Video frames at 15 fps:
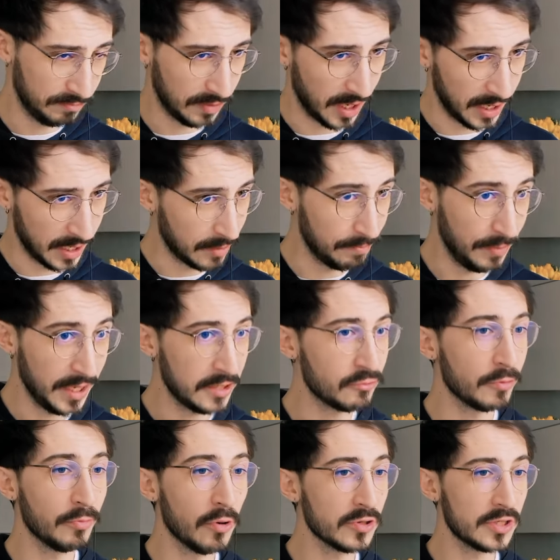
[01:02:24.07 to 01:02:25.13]
like a beat
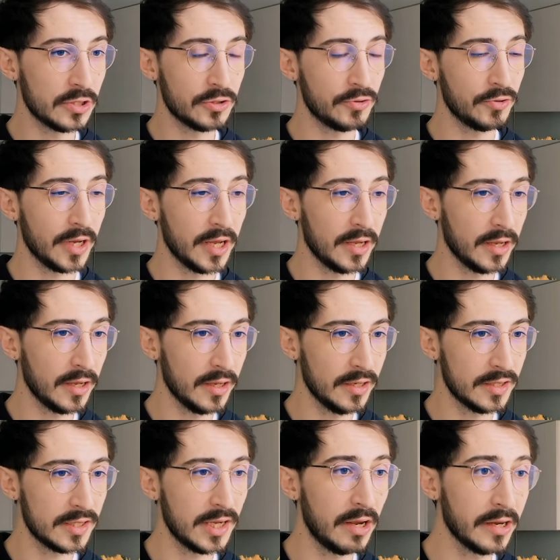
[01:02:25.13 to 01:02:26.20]

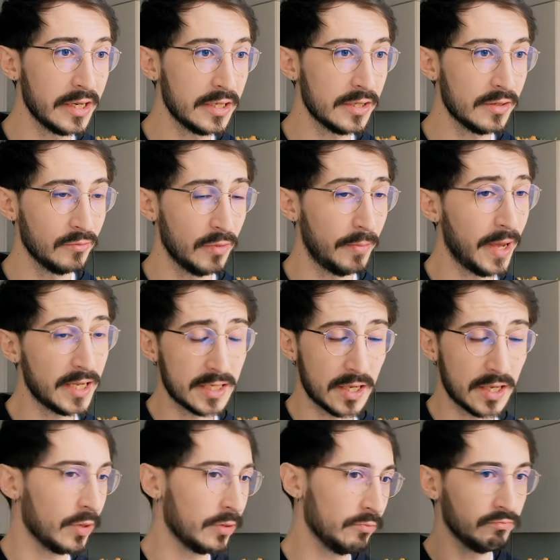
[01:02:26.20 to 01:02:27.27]
repository site.
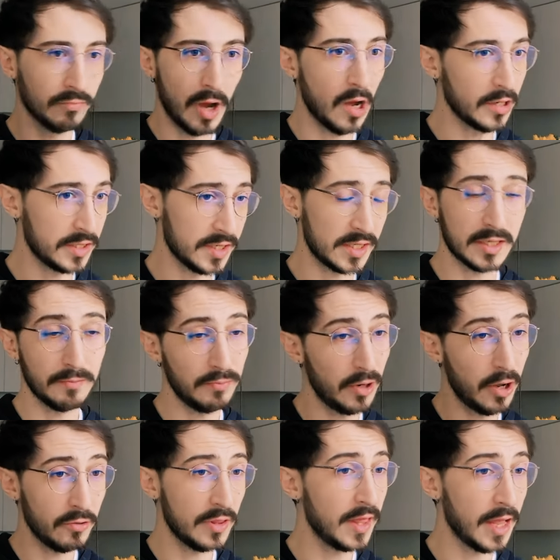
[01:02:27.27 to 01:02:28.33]
Basically, well, artists
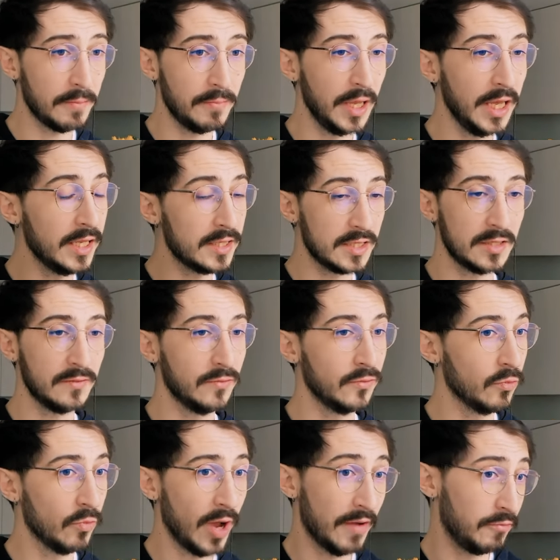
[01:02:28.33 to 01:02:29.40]
upload their beats
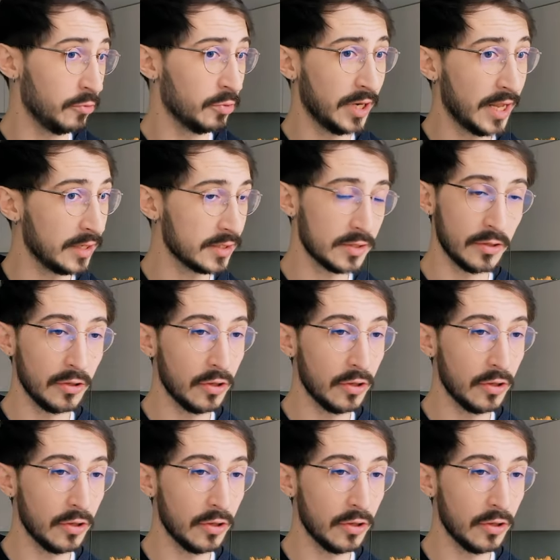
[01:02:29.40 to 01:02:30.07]
for everyone else to